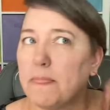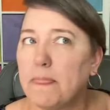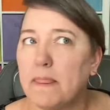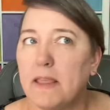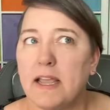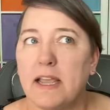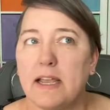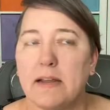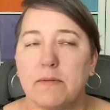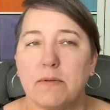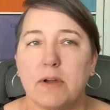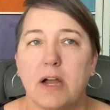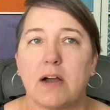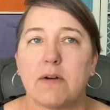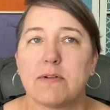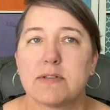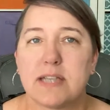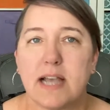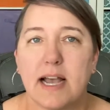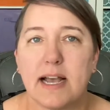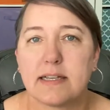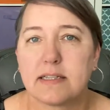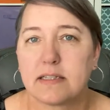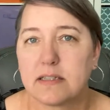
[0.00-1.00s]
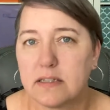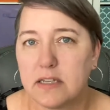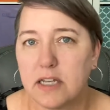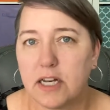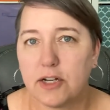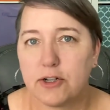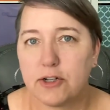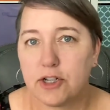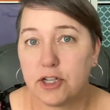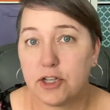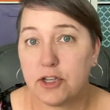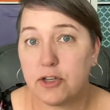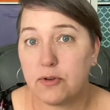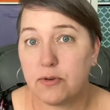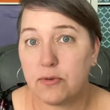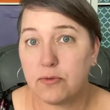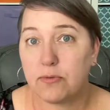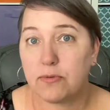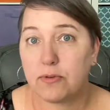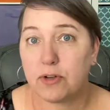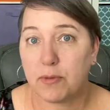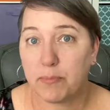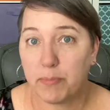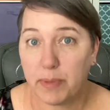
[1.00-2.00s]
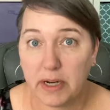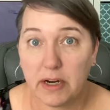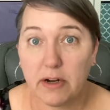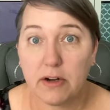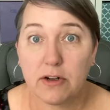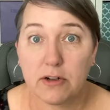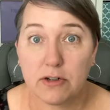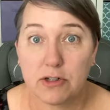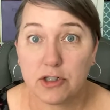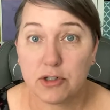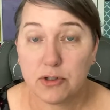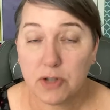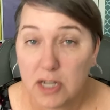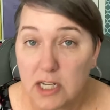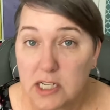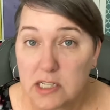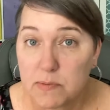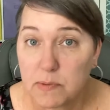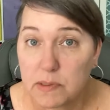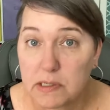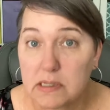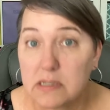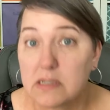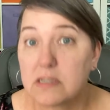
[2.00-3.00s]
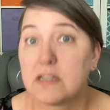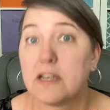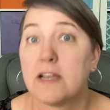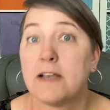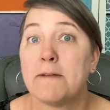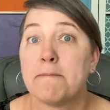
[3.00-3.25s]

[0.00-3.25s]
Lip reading: and I was asked, do you compare your two husbands?